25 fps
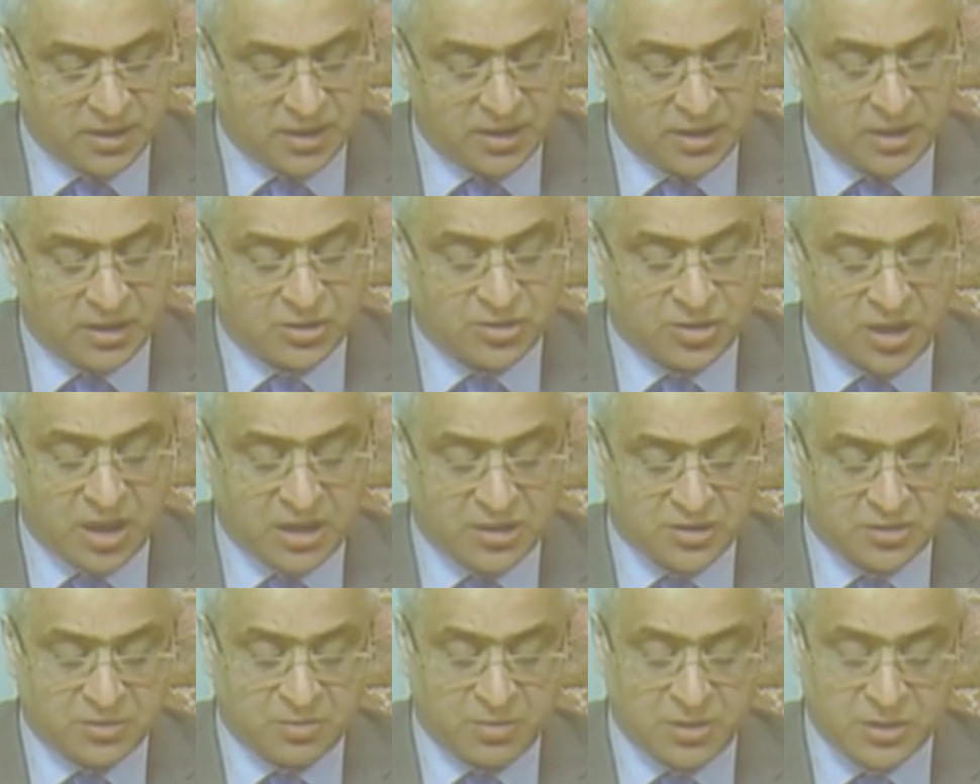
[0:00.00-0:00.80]
a
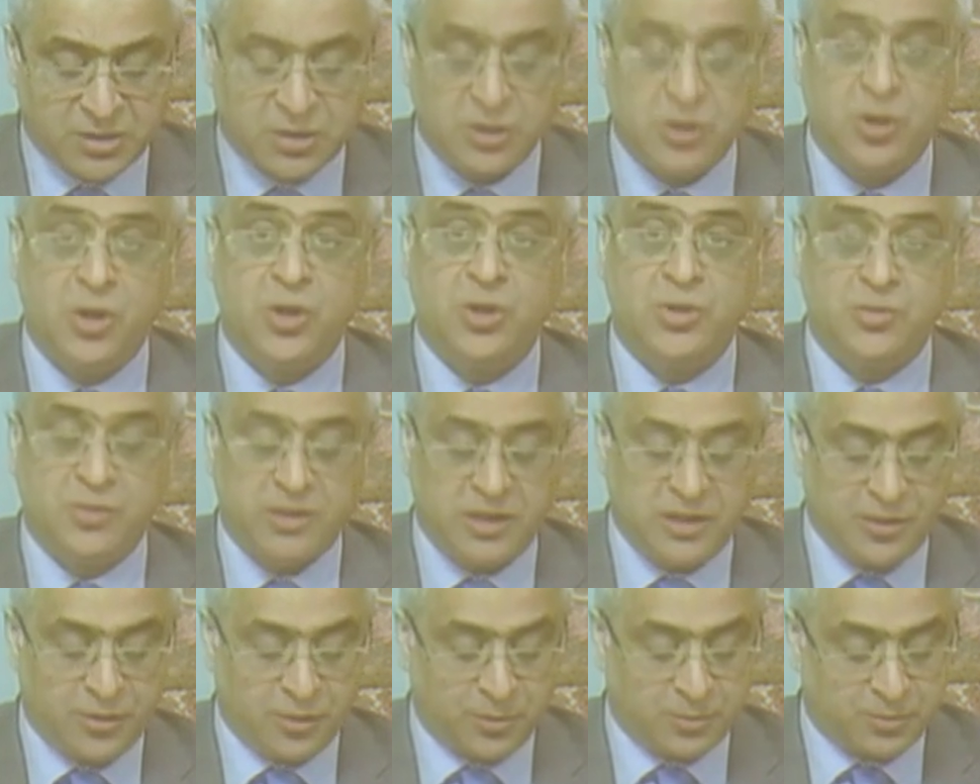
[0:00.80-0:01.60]
trust must
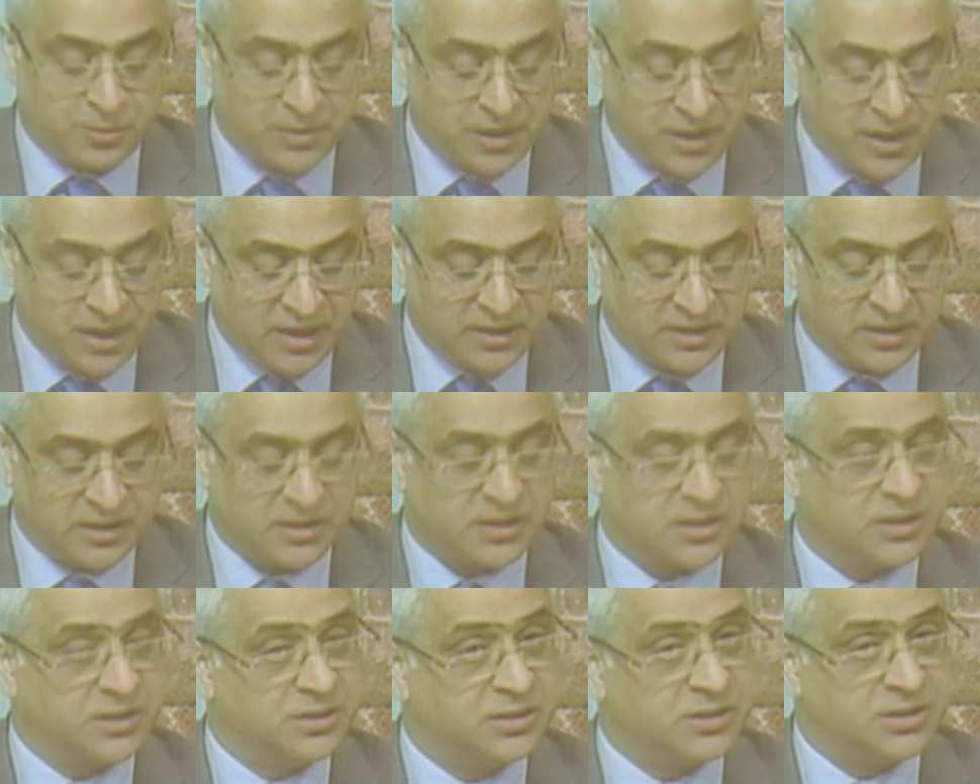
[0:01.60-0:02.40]
usually obtain and
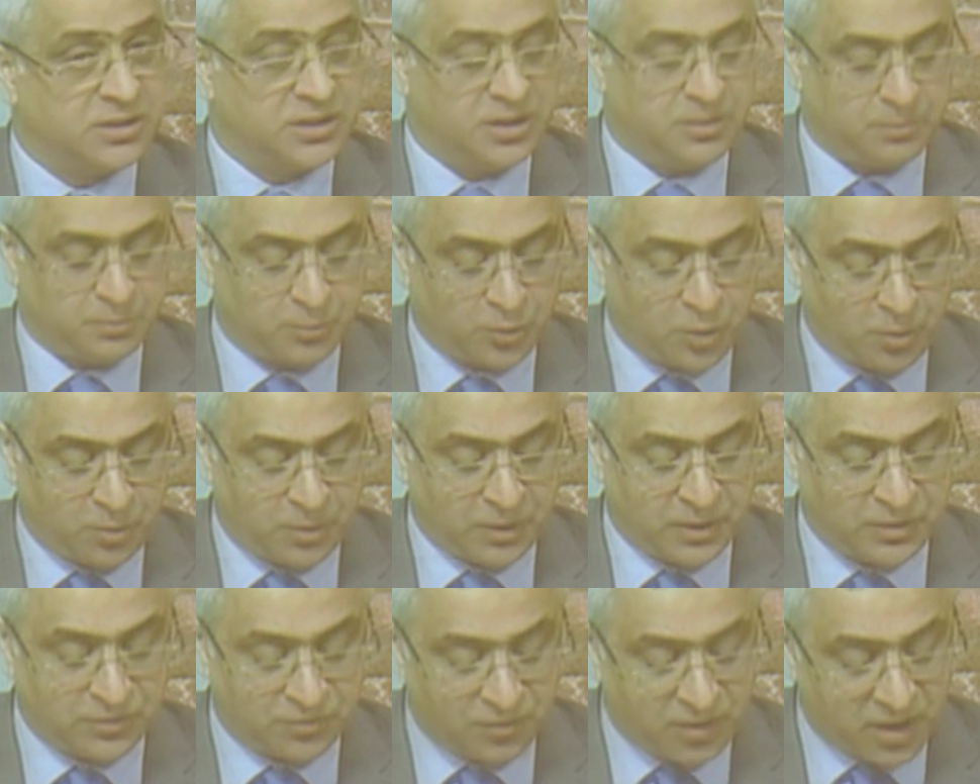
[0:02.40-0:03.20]
consider proper
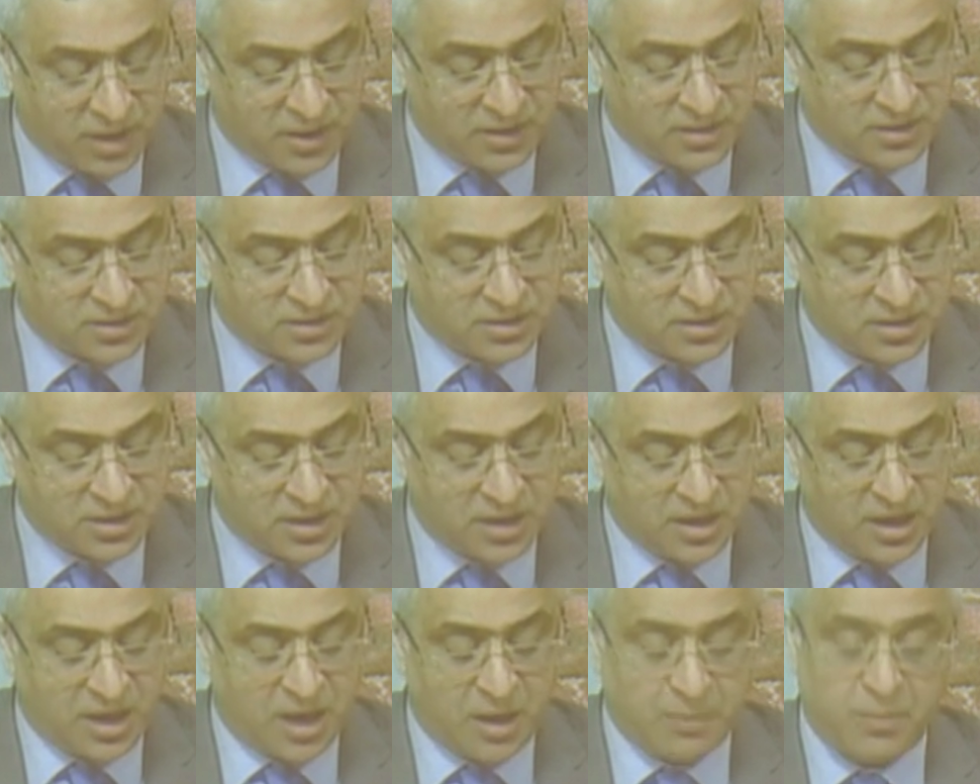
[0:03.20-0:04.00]
advice
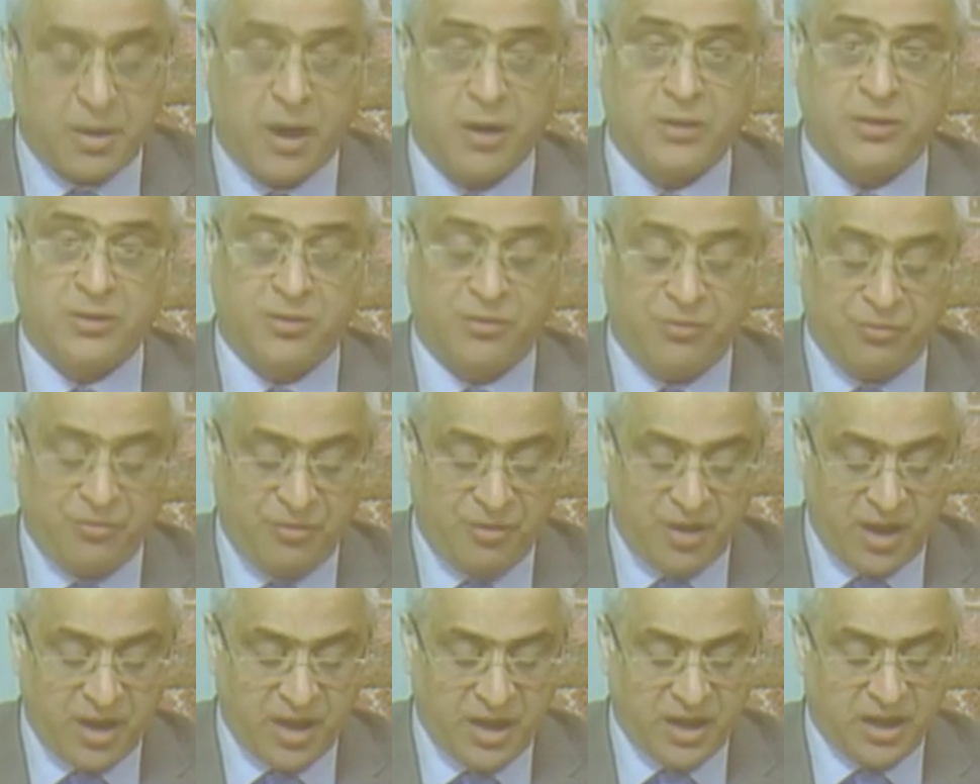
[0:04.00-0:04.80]
about the
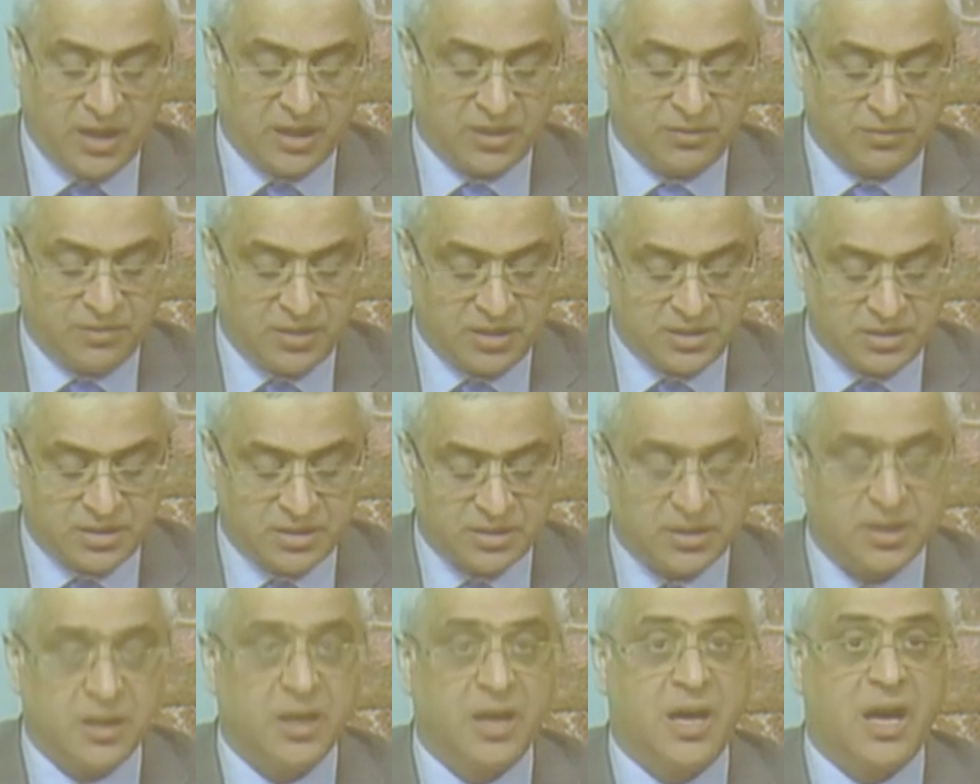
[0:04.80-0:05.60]
way in which,
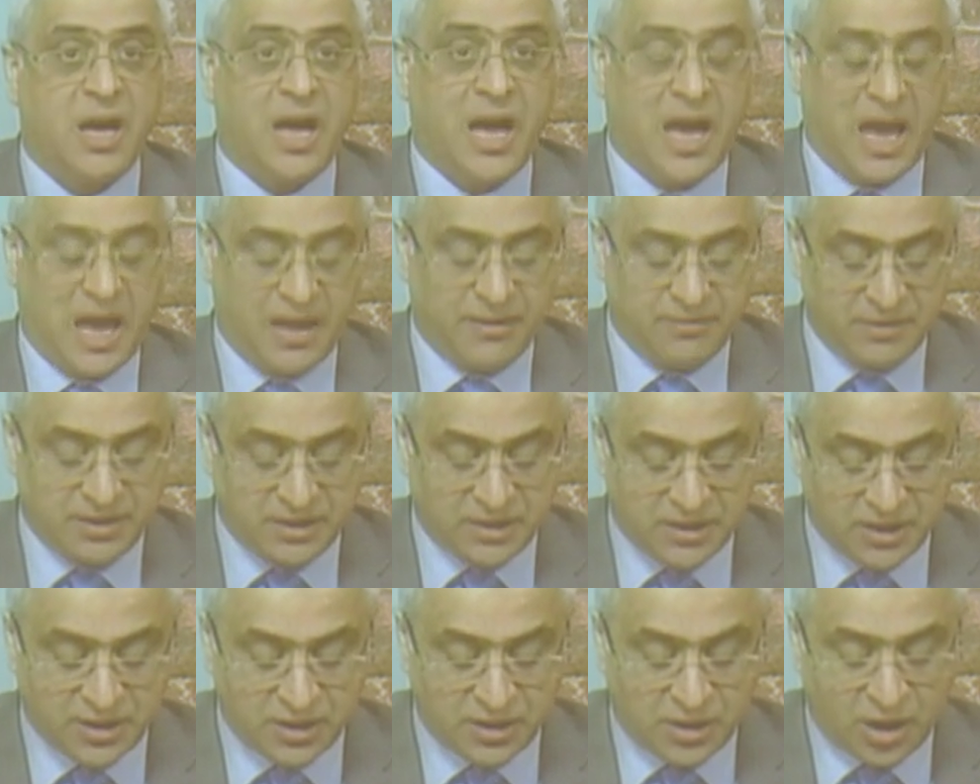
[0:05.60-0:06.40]
having
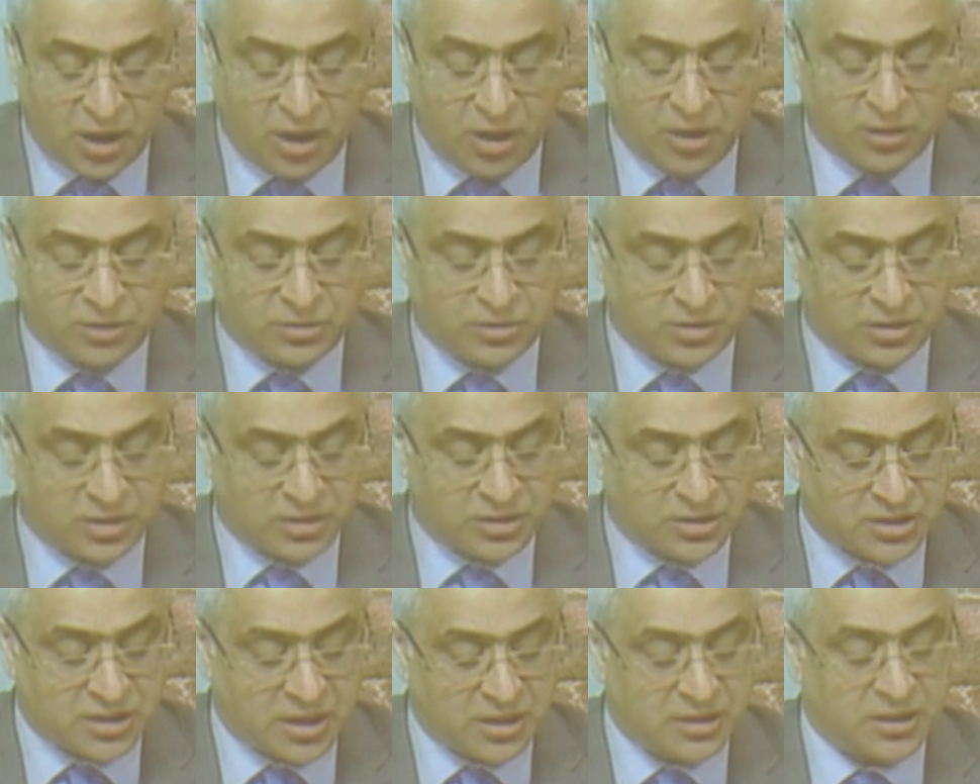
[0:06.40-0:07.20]
regard to the
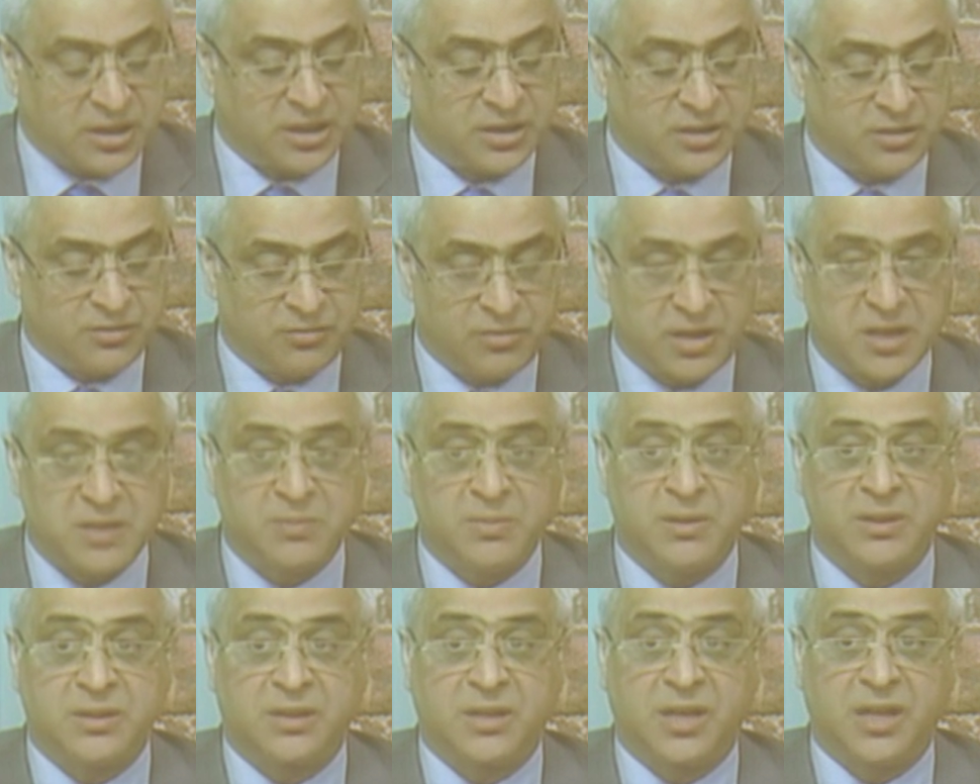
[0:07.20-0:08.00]
standard
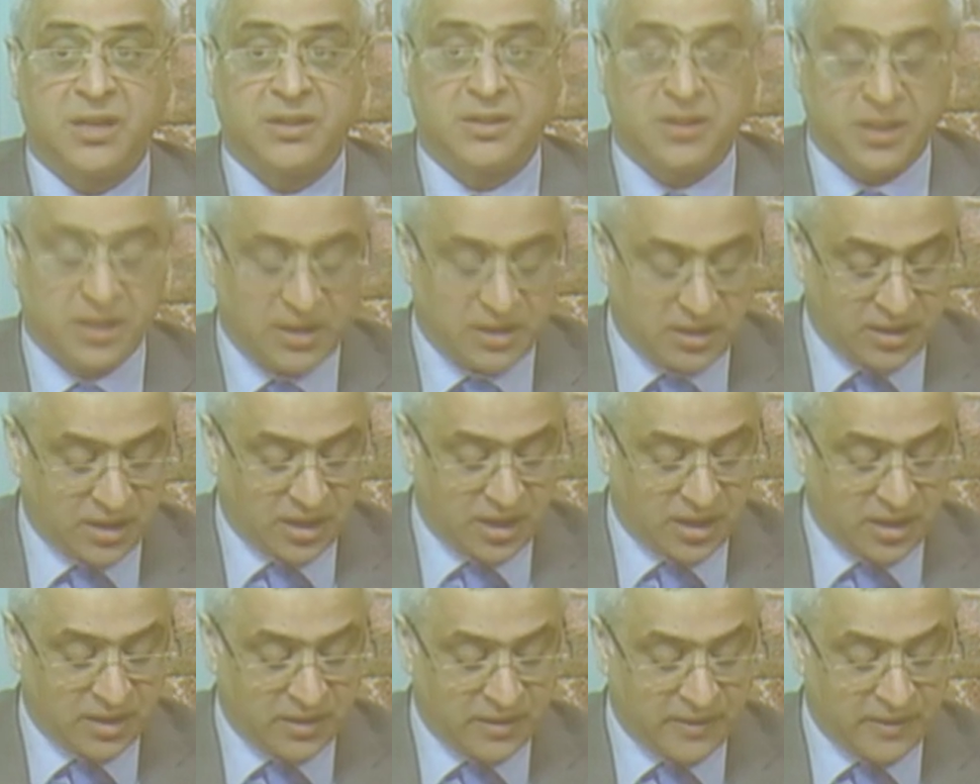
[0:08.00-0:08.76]
investment criteria,